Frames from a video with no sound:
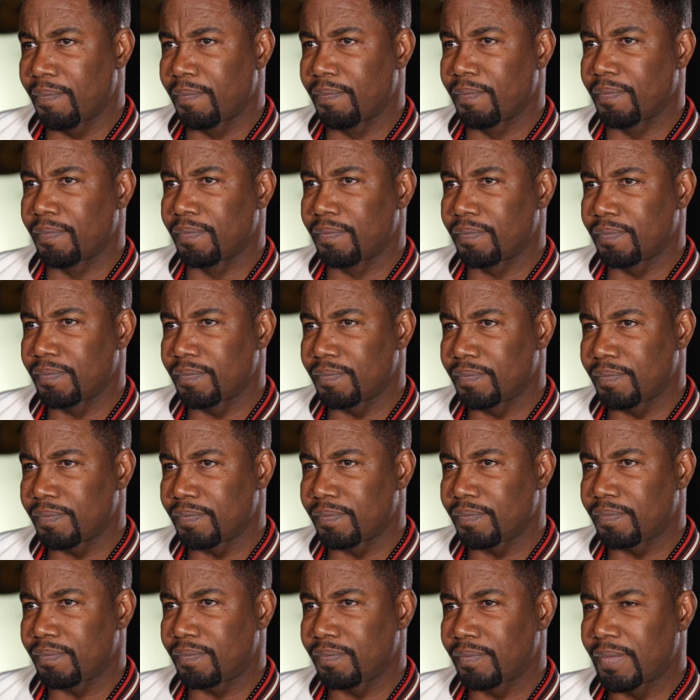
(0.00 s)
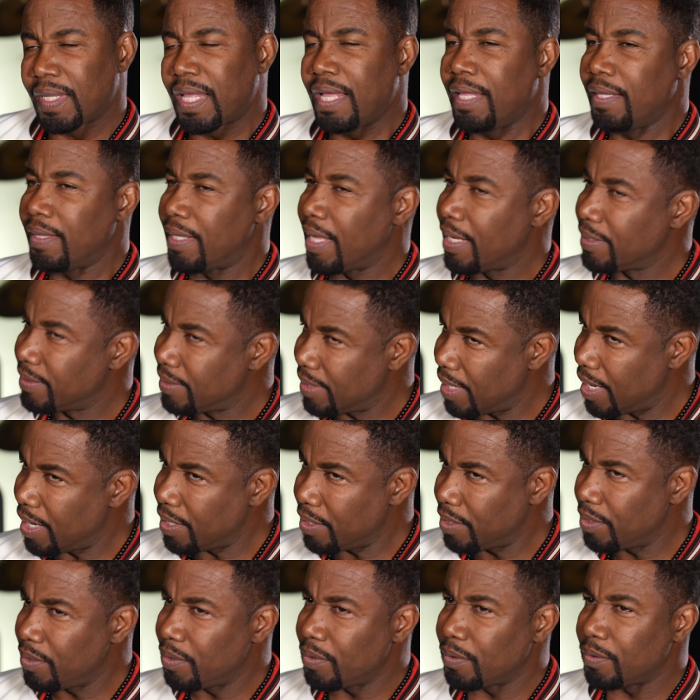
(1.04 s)
Mm-hmm. It's just not me. That's not
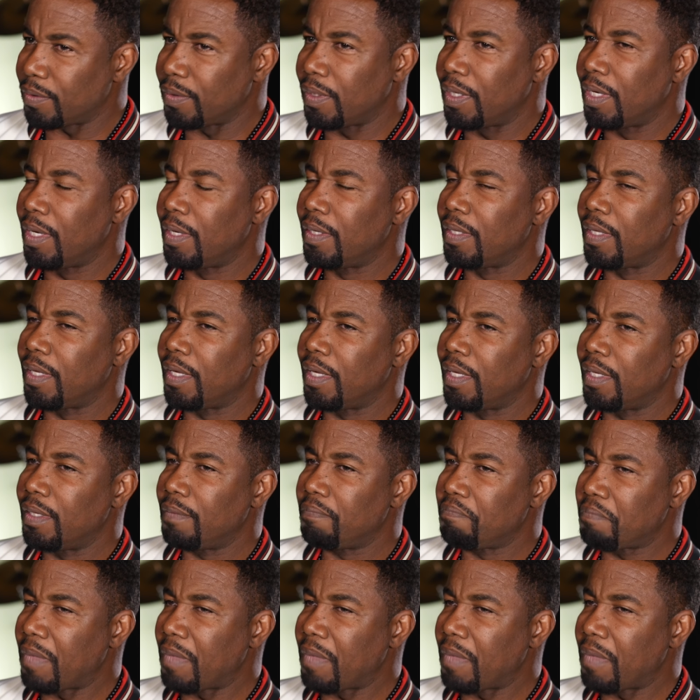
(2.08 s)
you. It's not me.